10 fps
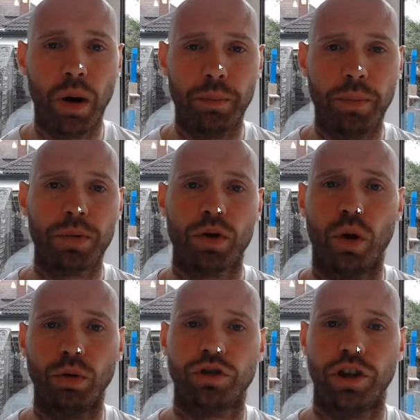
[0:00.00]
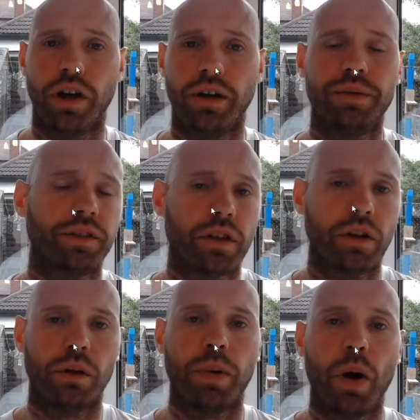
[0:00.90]
pop culture
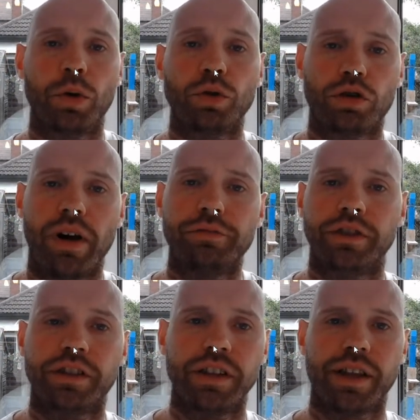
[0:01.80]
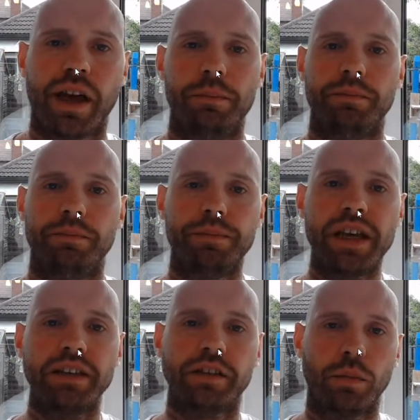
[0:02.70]
references that
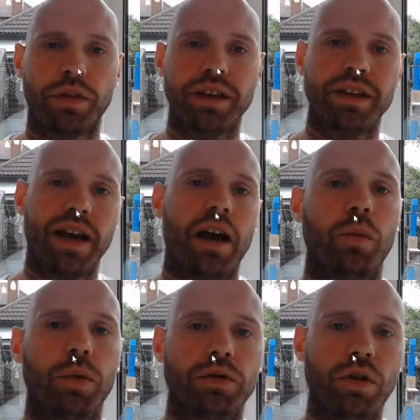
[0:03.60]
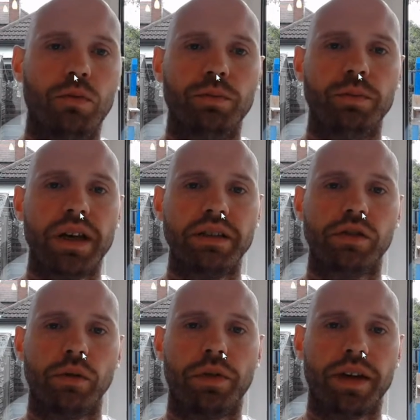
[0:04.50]
mean something now but don't mean
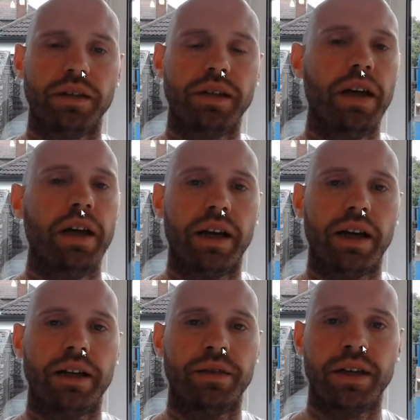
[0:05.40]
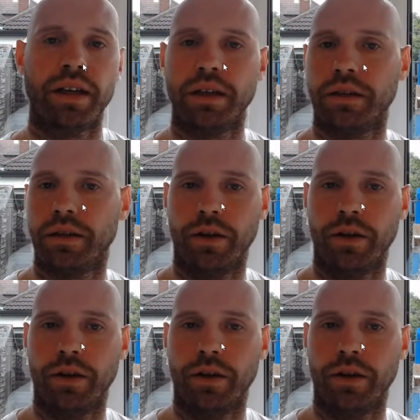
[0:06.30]
something in the